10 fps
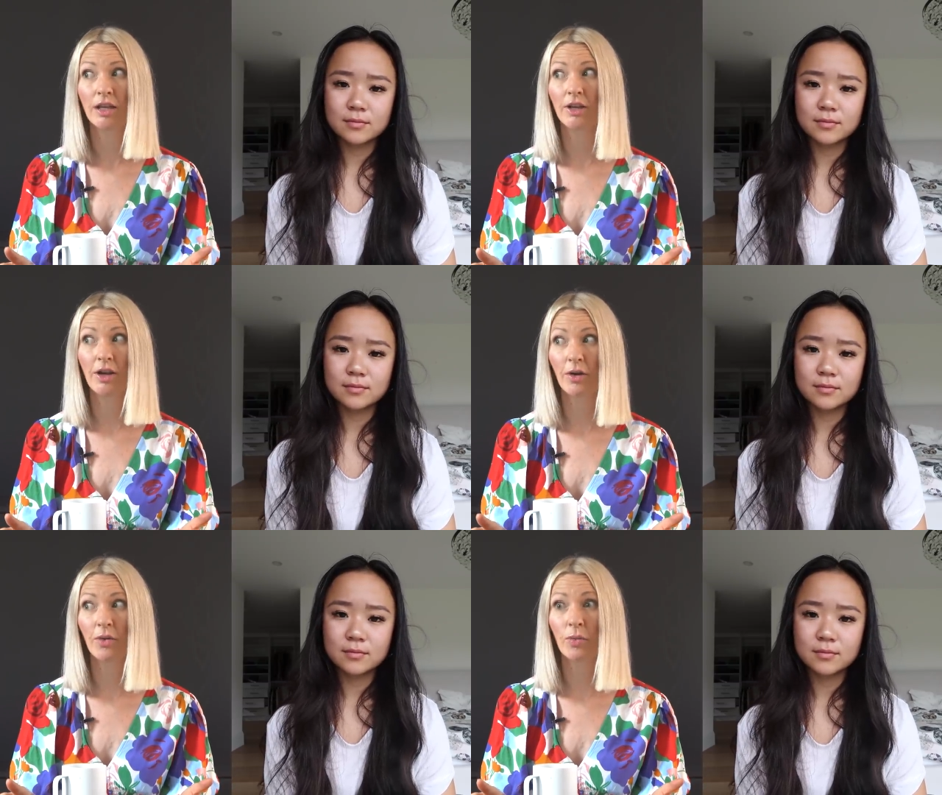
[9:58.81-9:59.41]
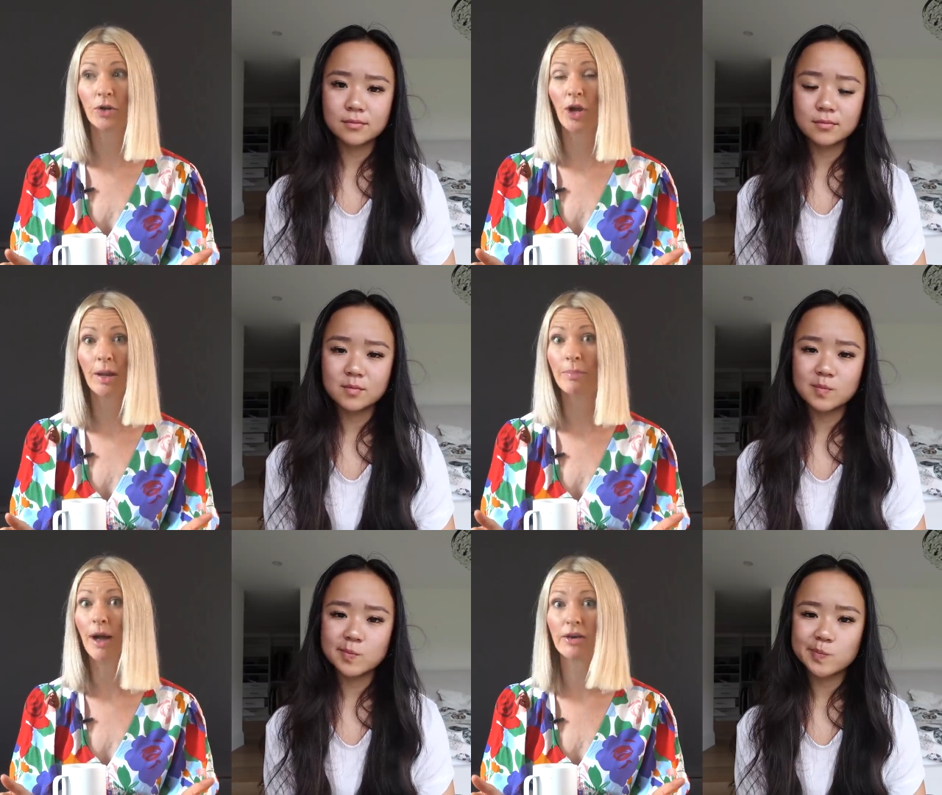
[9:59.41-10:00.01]
Speaker 1: you know, we're not
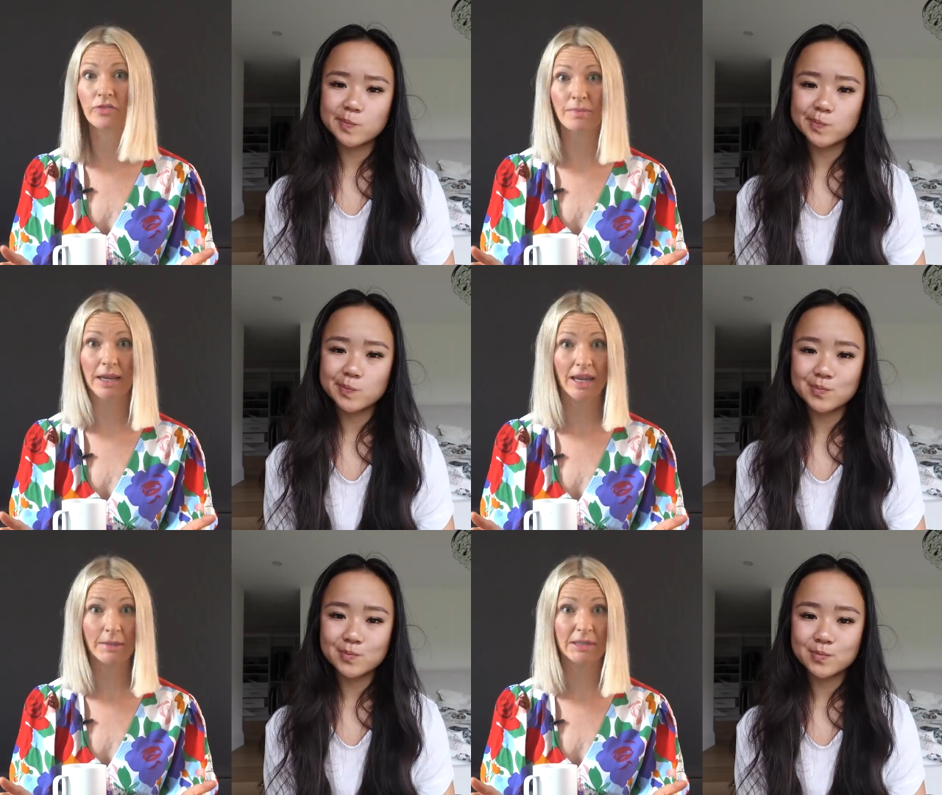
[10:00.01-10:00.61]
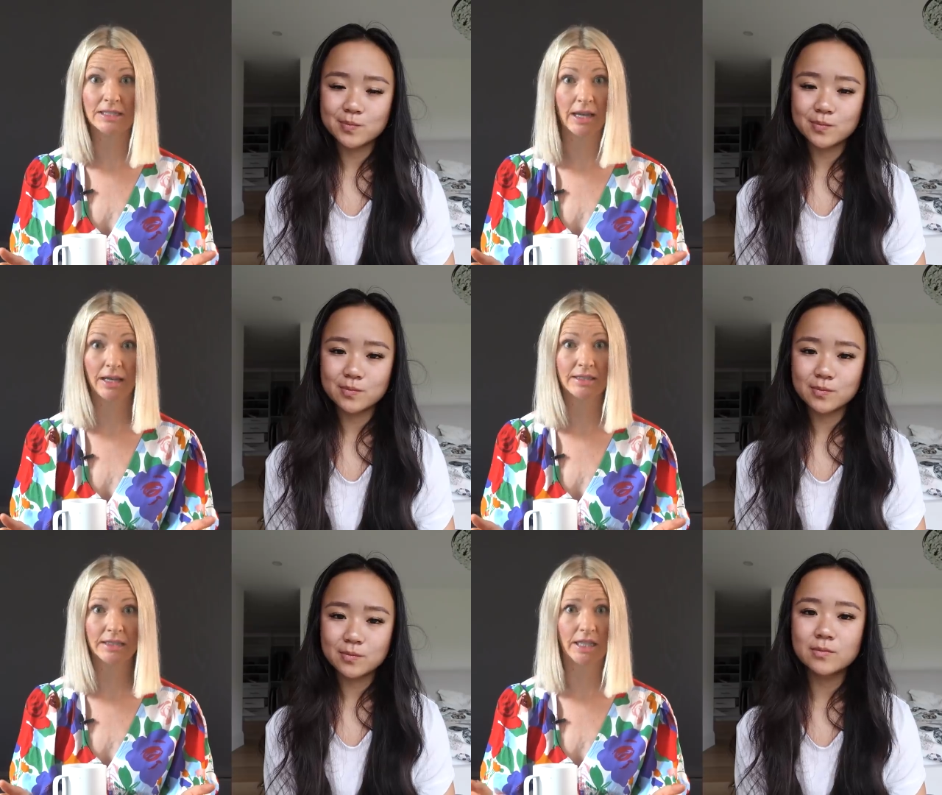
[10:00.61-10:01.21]
above making
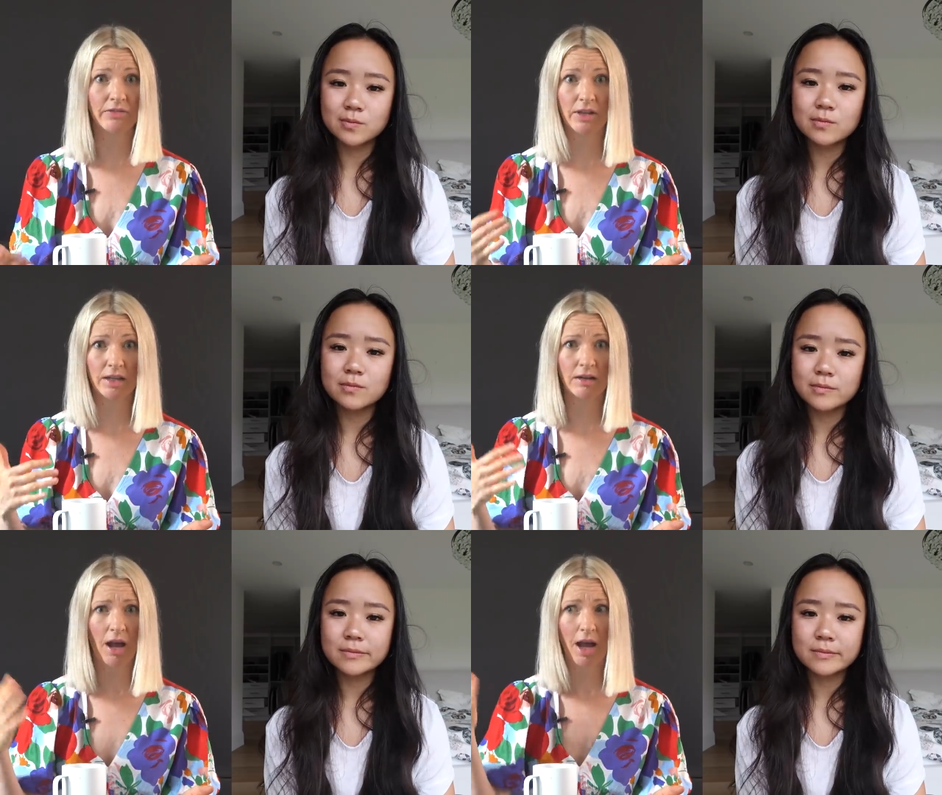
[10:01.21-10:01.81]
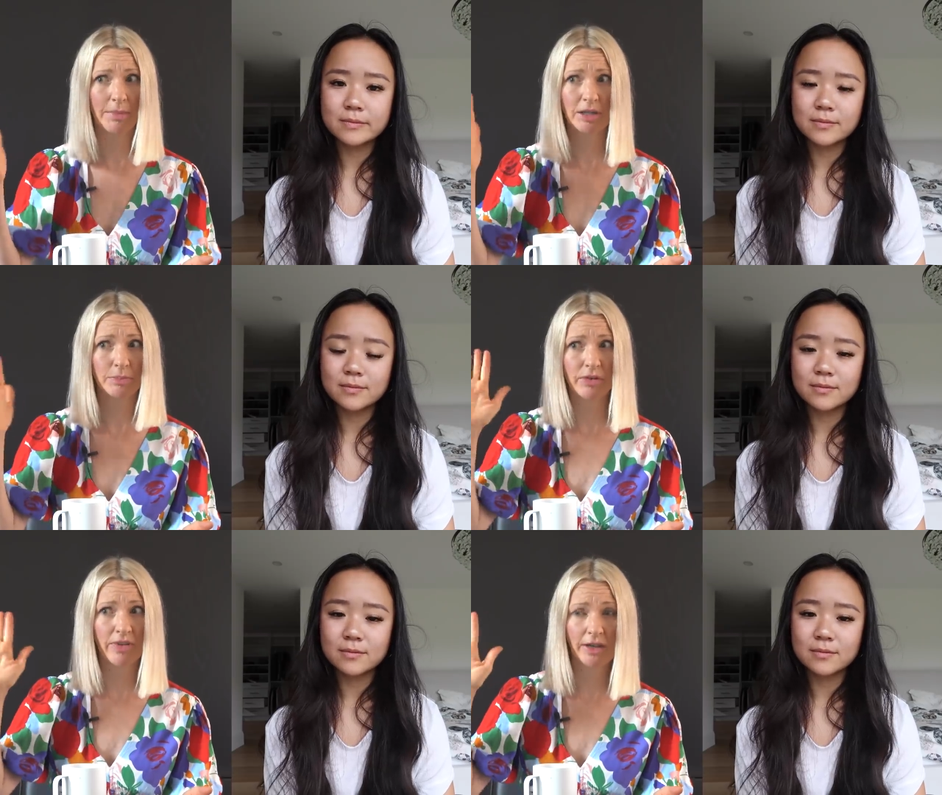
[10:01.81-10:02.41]
mistakes. Even I'm a
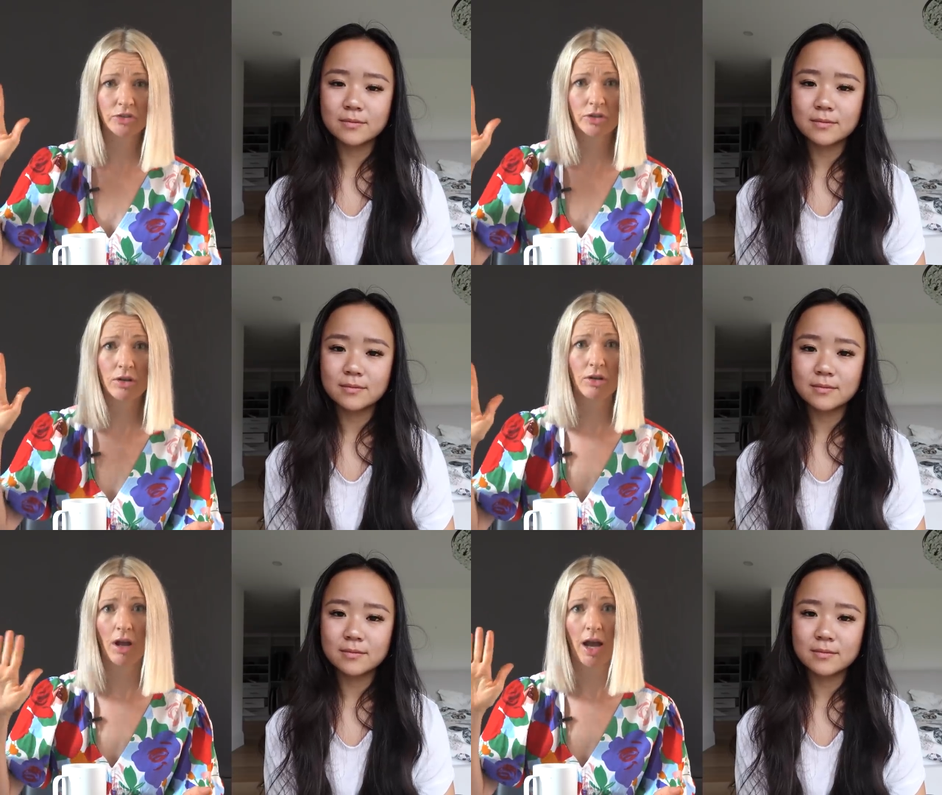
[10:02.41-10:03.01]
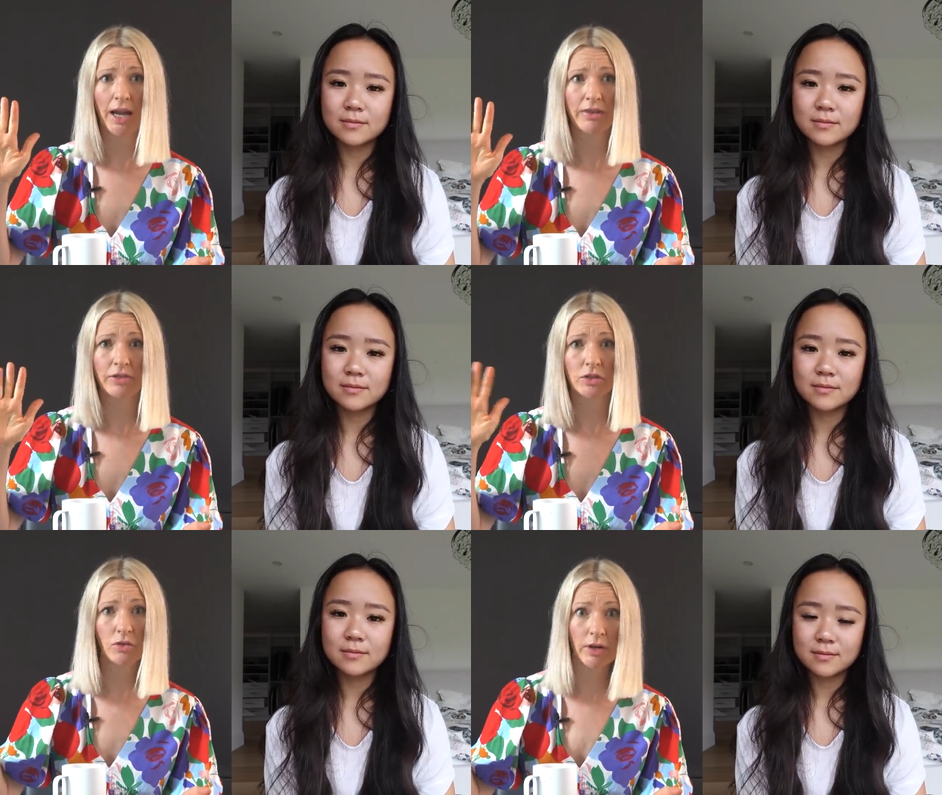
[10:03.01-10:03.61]
professional, I have a
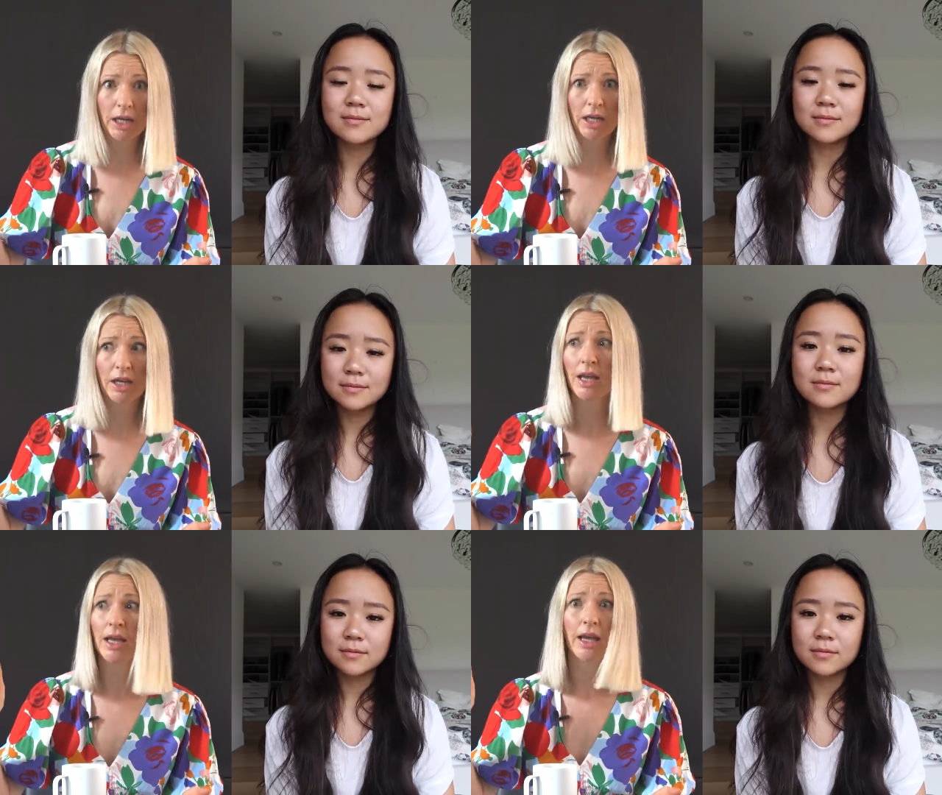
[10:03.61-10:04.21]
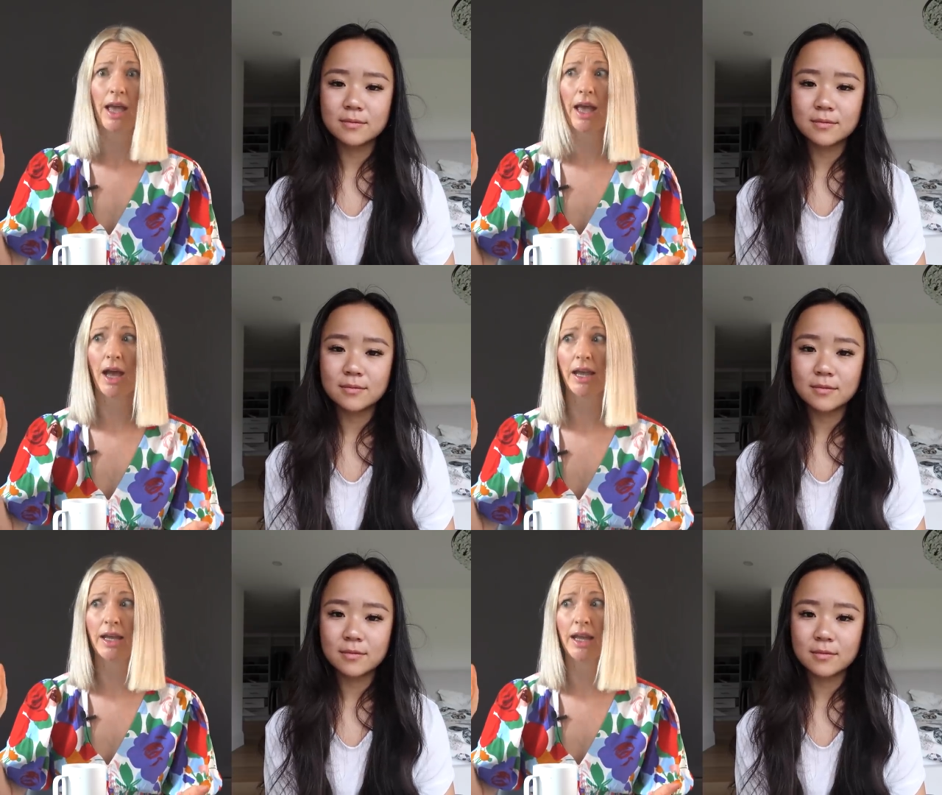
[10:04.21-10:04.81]
degree,
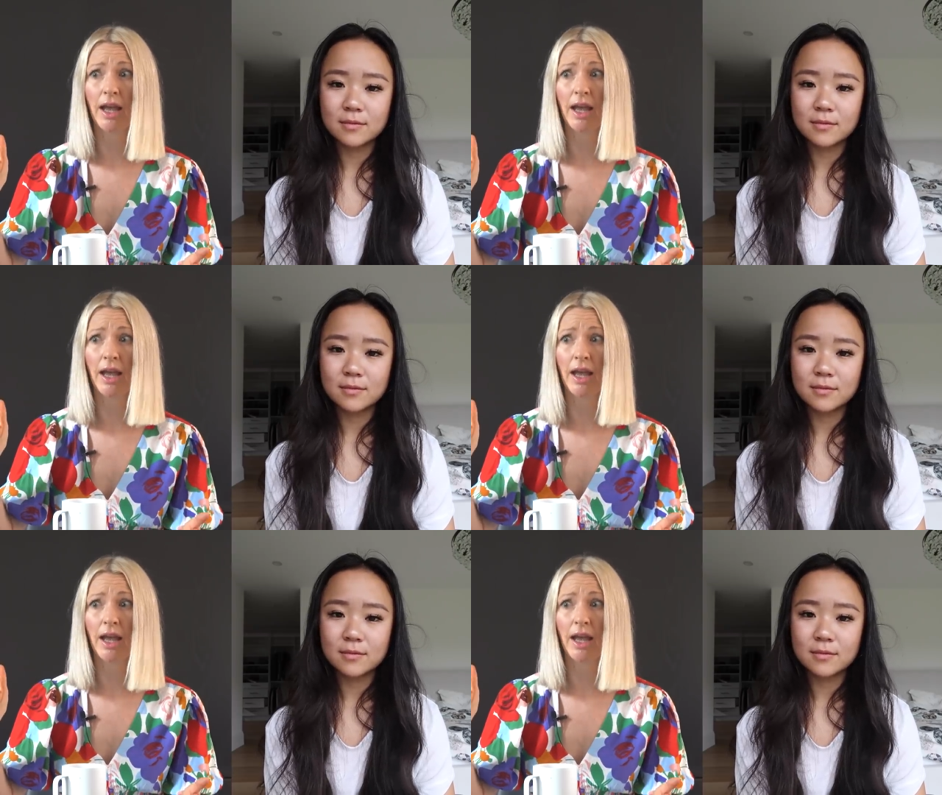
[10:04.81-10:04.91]
I